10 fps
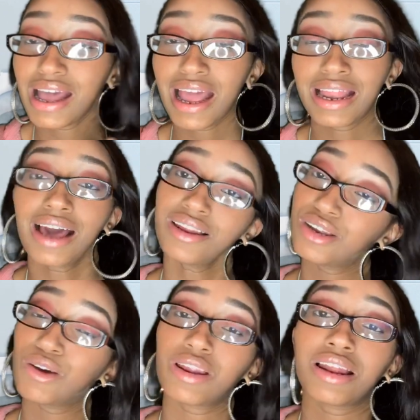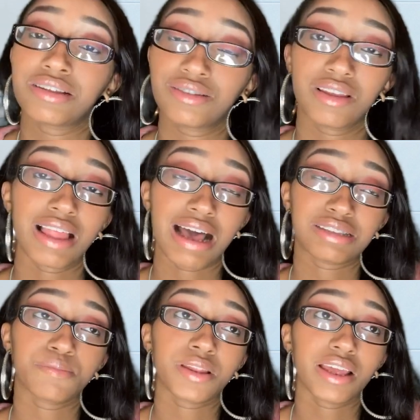And I didn't know that until the
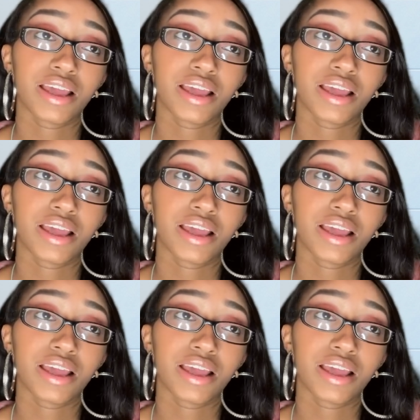last minute.